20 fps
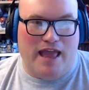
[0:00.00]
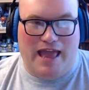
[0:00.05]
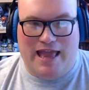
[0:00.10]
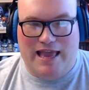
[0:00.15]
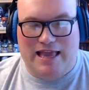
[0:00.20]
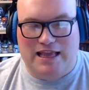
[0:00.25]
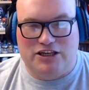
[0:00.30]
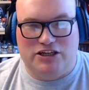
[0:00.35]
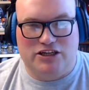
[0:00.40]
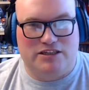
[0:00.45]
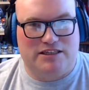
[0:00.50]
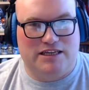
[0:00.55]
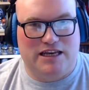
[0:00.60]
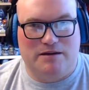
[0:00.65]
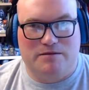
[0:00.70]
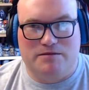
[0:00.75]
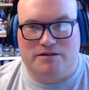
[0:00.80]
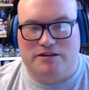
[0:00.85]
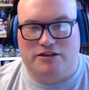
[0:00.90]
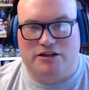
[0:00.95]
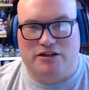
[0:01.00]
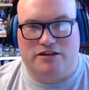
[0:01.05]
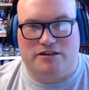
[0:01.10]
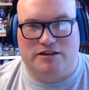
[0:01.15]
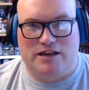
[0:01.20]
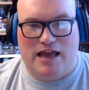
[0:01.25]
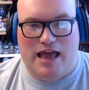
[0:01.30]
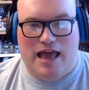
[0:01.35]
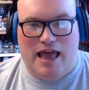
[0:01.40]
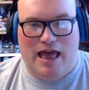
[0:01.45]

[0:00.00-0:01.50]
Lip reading: he just seems to just